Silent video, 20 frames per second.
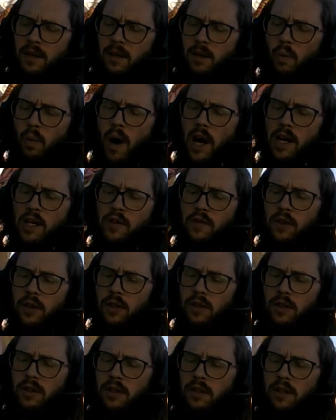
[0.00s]

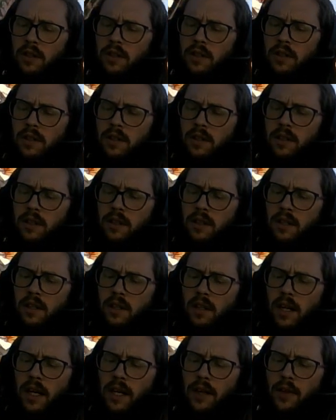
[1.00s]
Watchful,
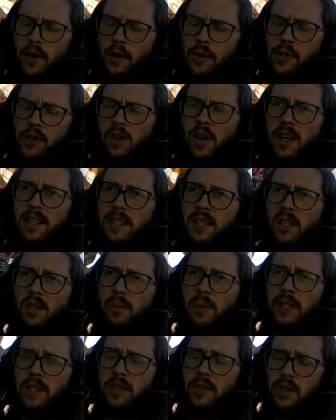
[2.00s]
like those crossing a
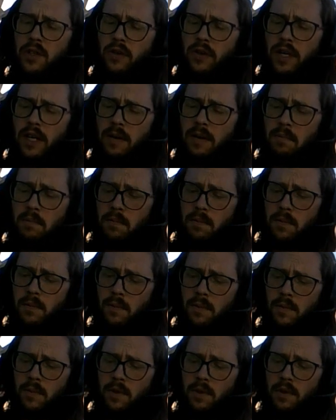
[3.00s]
winter stream.
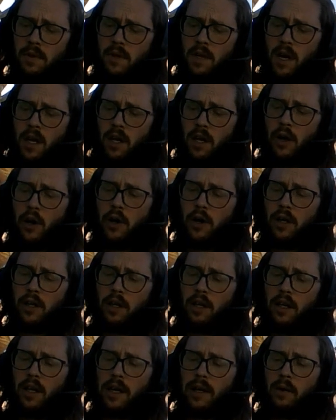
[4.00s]
Alert,
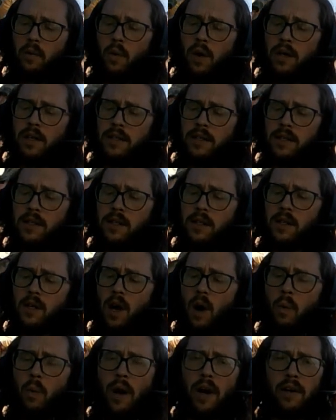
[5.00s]
like ones
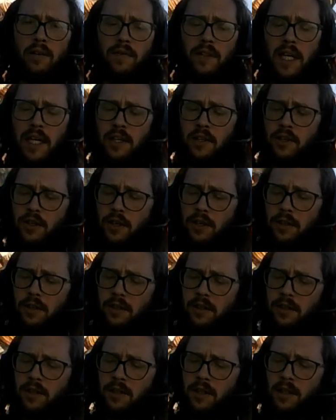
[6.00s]
aware of danger.
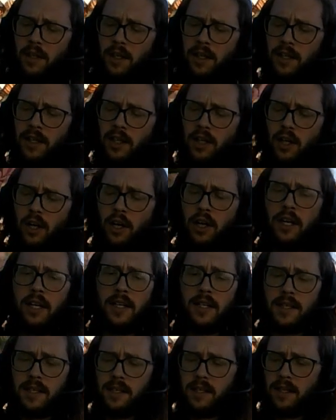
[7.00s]

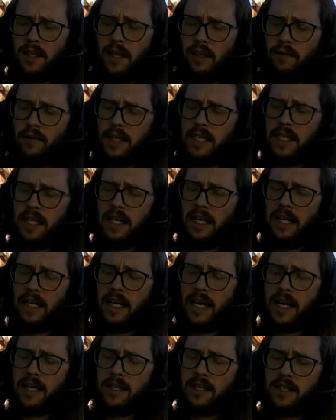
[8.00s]
Courteous, like visiting
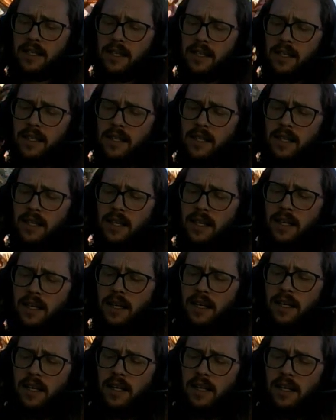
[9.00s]
guests.
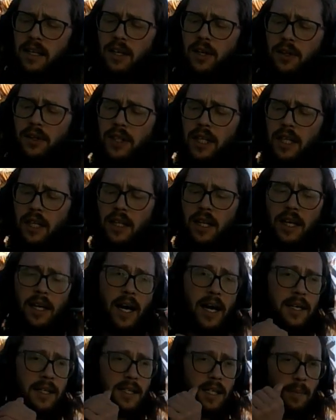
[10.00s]
Yielding, like
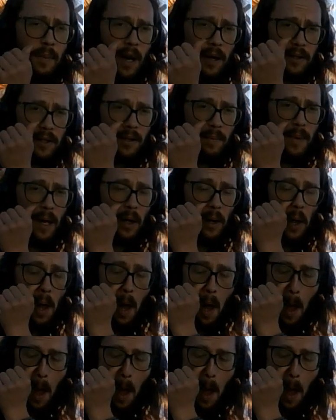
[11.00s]
ice about to melt.